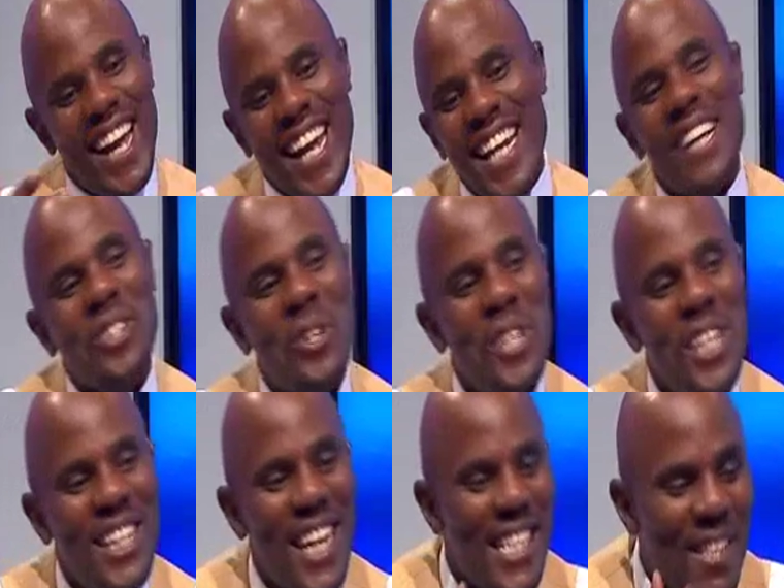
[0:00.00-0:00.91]
In our junior
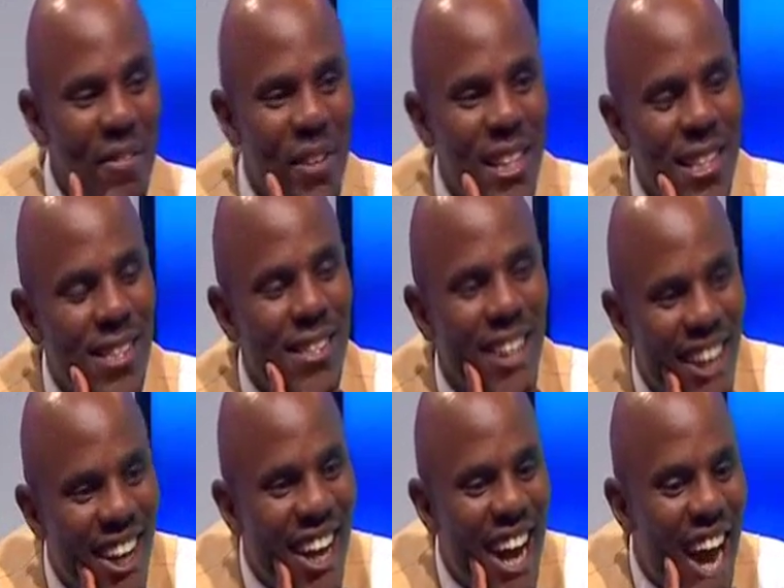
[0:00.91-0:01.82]
days at Wits,
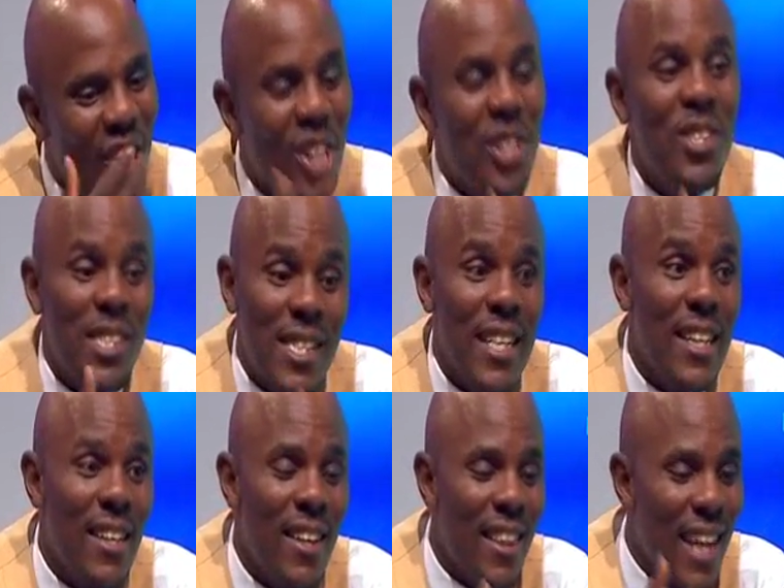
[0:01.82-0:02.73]
I got to
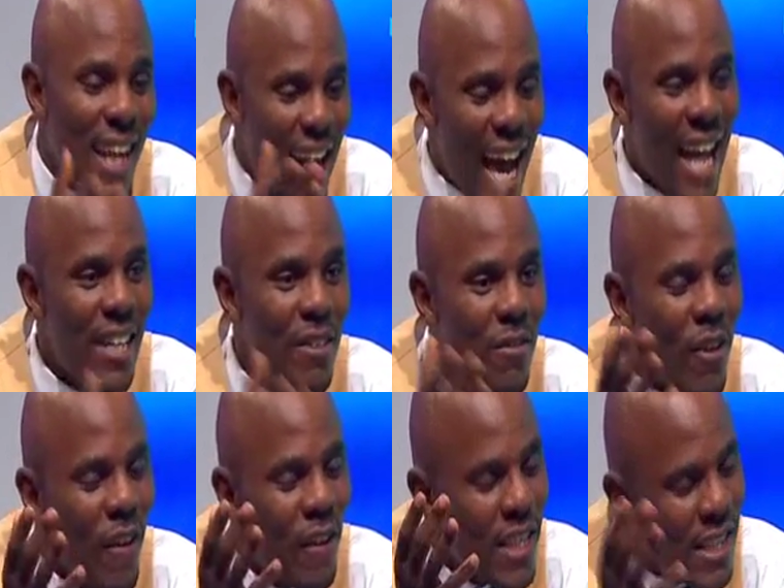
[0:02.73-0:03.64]
see the kind of
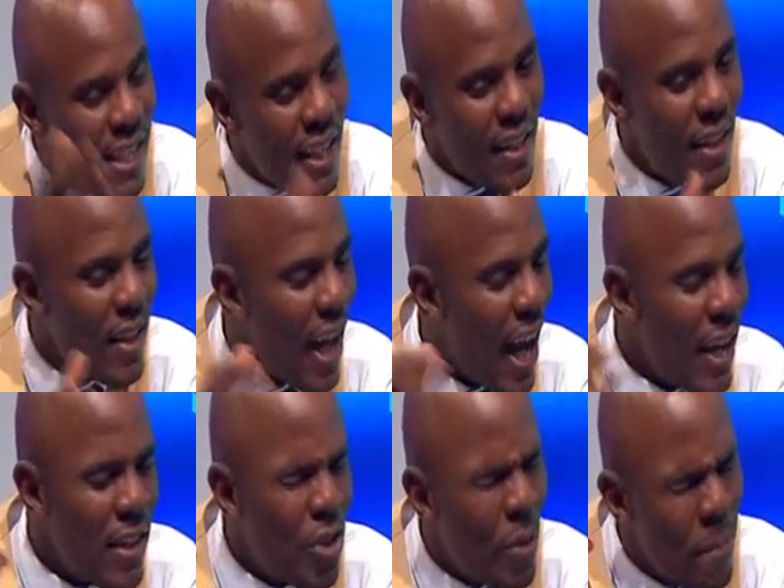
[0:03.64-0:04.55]
skill
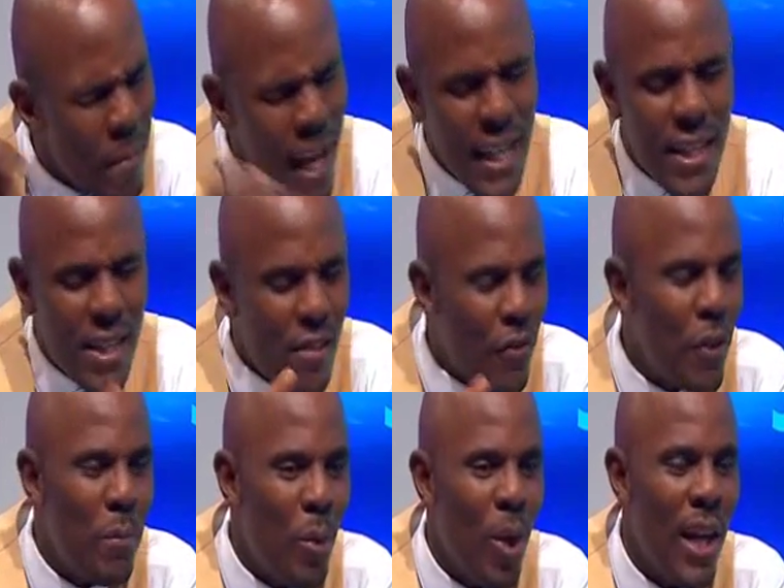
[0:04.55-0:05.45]
and tremendous
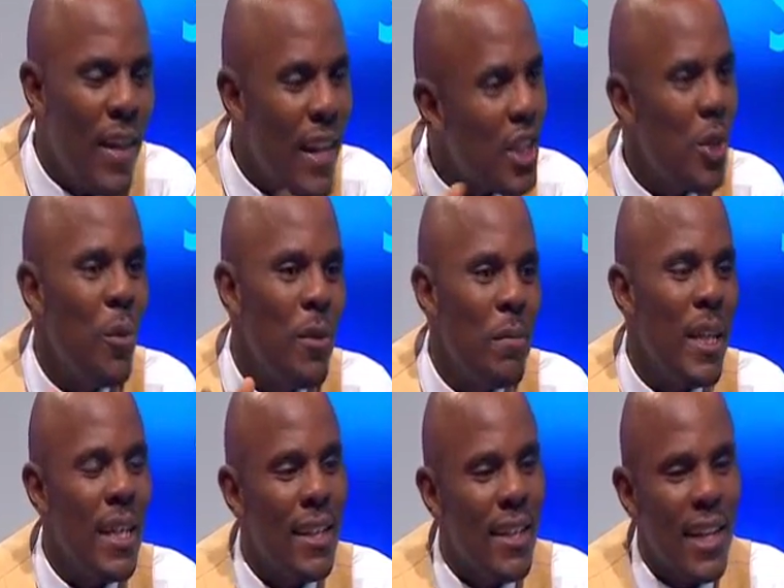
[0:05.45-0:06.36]
footballer that you would
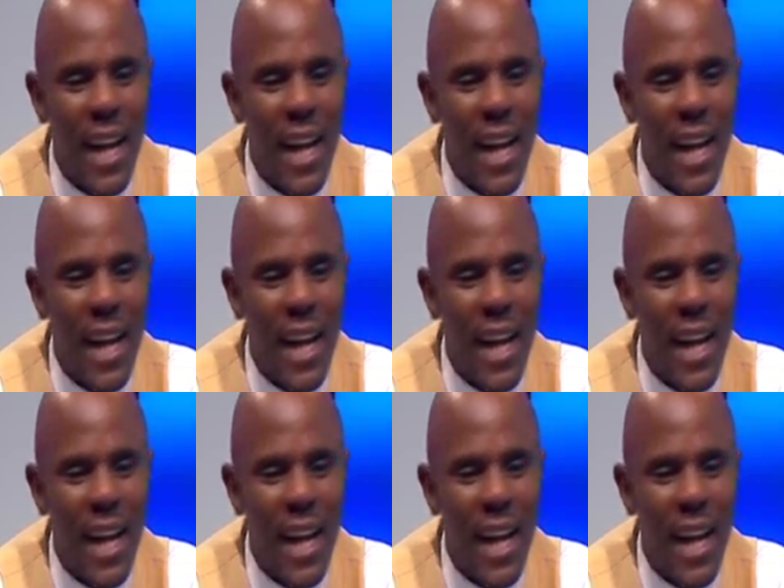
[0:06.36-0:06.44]
be.